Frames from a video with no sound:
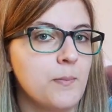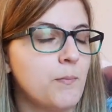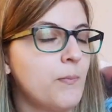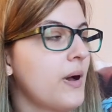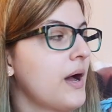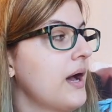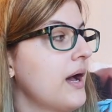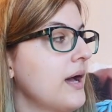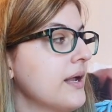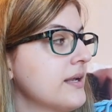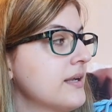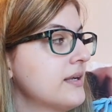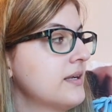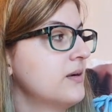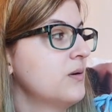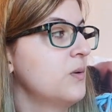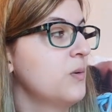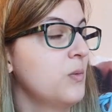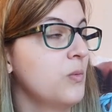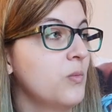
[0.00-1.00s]
But
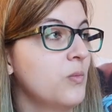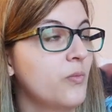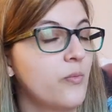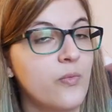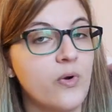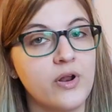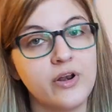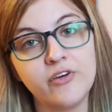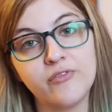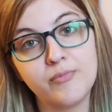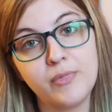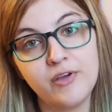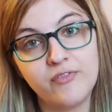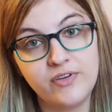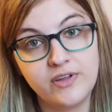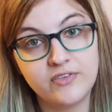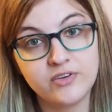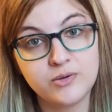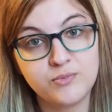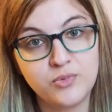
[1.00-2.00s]
one of my
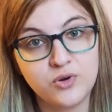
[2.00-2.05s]
favorite